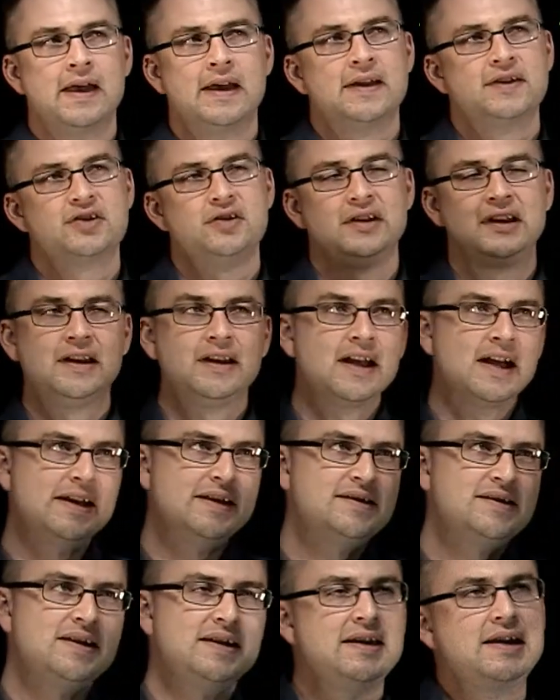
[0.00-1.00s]
So you can kind of
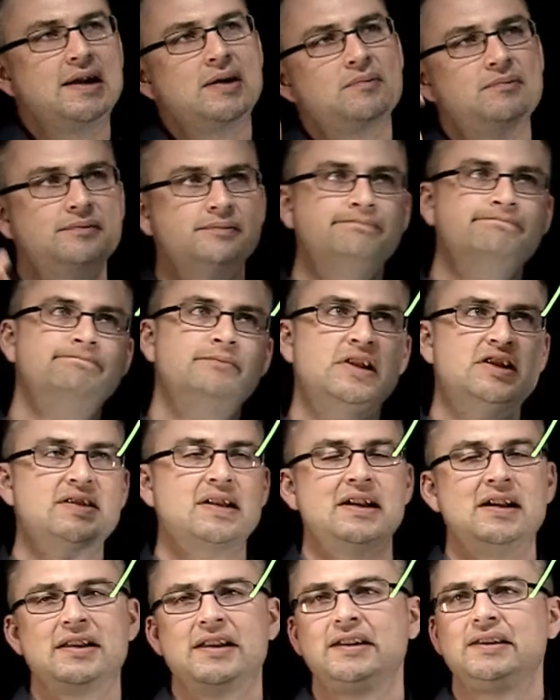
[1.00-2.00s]
see it's
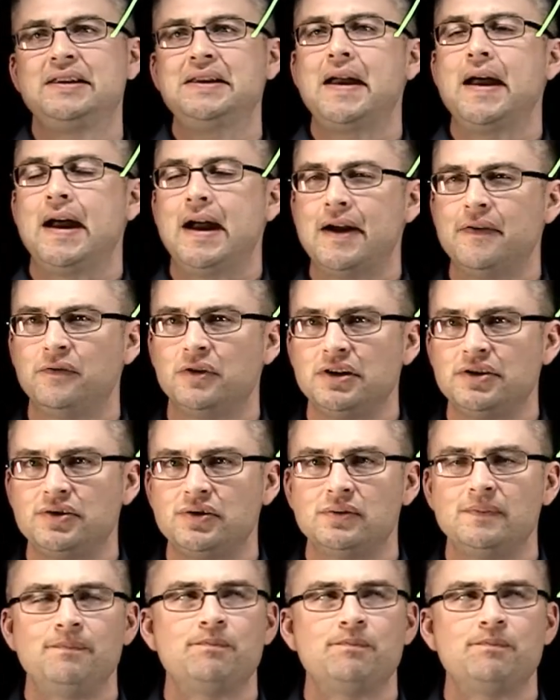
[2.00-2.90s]
kind of like the average.